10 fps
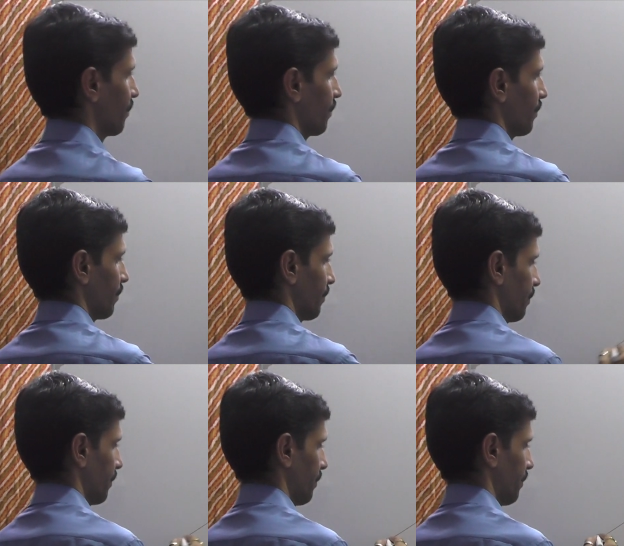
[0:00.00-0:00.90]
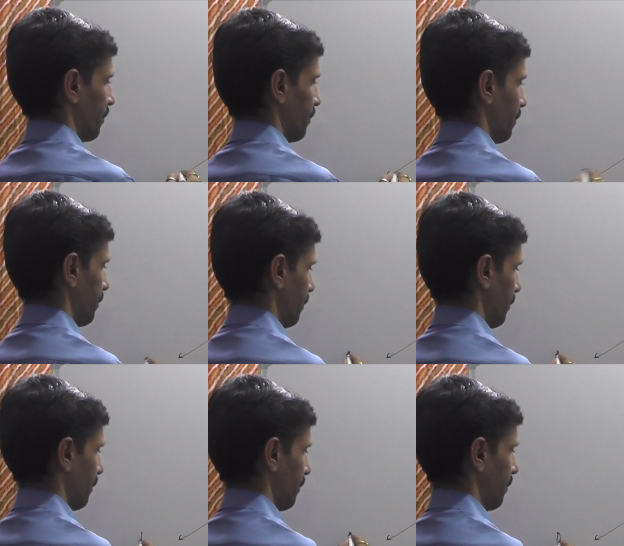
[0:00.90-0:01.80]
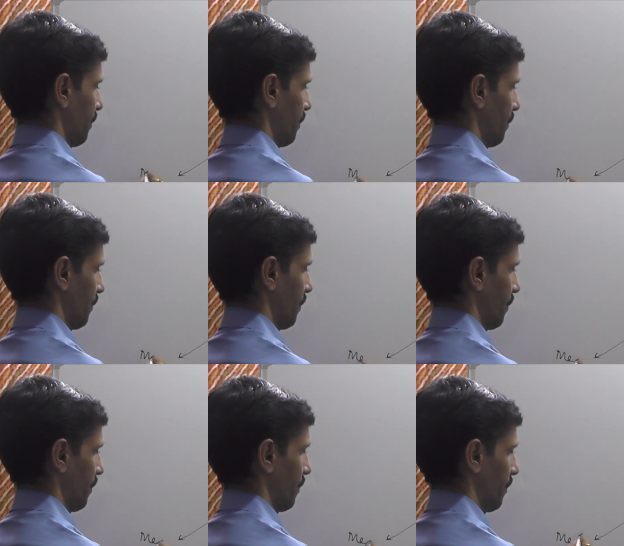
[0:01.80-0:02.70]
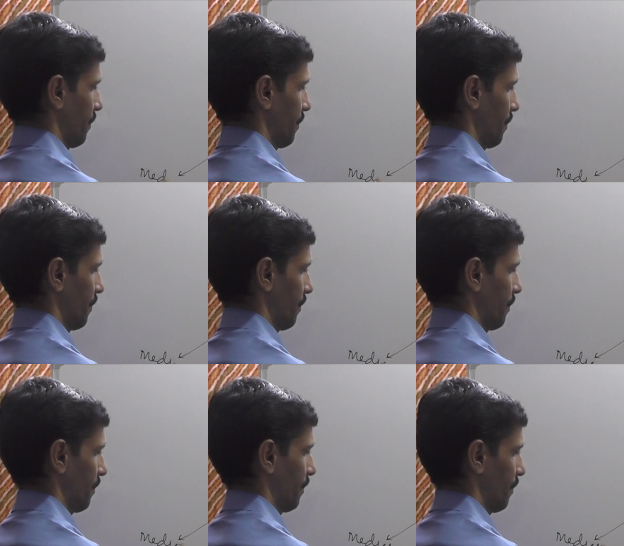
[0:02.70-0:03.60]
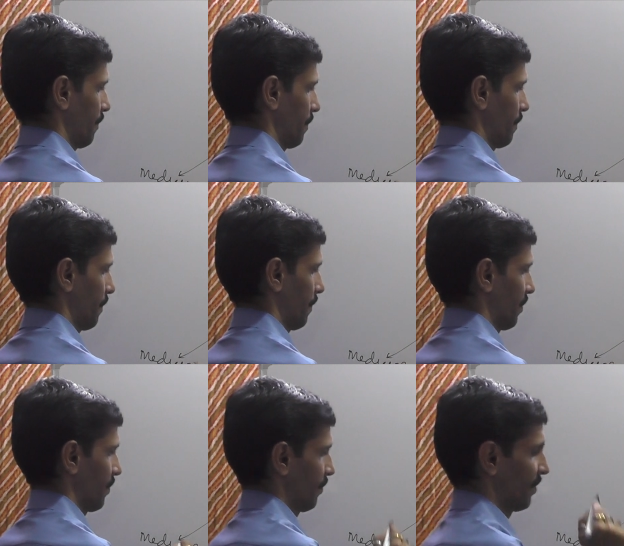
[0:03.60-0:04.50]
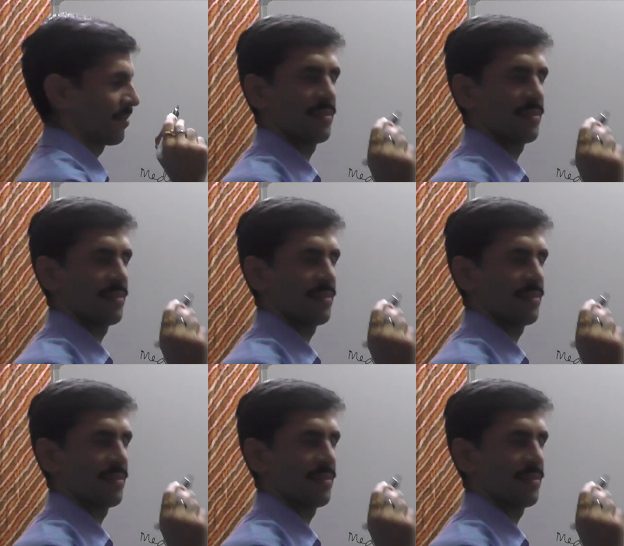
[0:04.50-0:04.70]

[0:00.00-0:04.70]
No one is speaking in this clip.